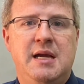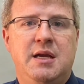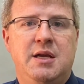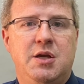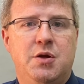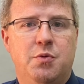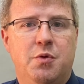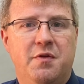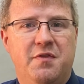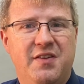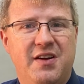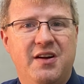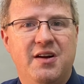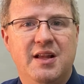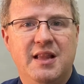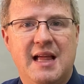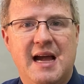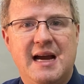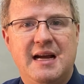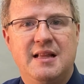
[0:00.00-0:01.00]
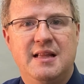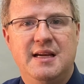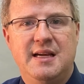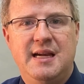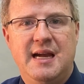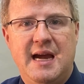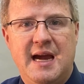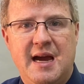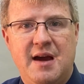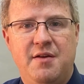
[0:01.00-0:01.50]
you will very likely
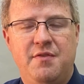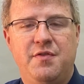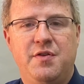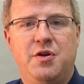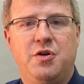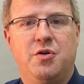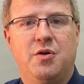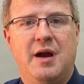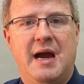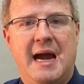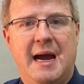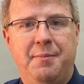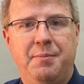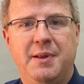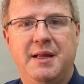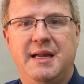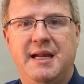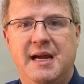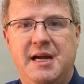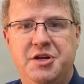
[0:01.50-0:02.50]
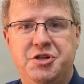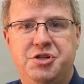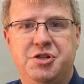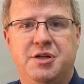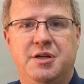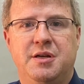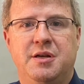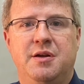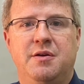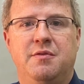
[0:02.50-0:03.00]
have your
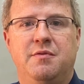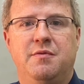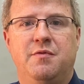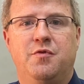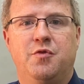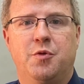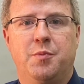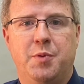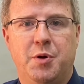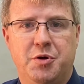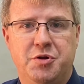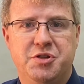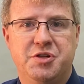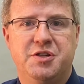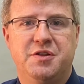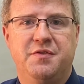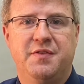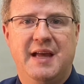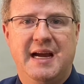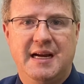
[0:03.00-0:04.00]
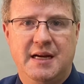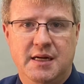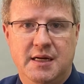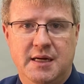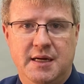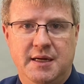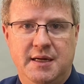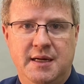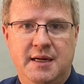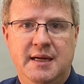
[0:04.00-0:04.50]
application for purchase of that
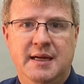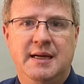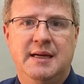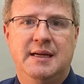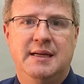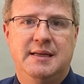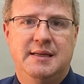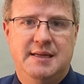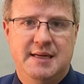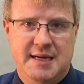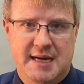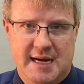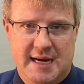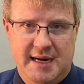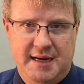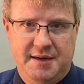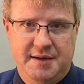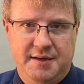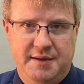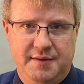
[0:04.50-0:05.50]
gun denied.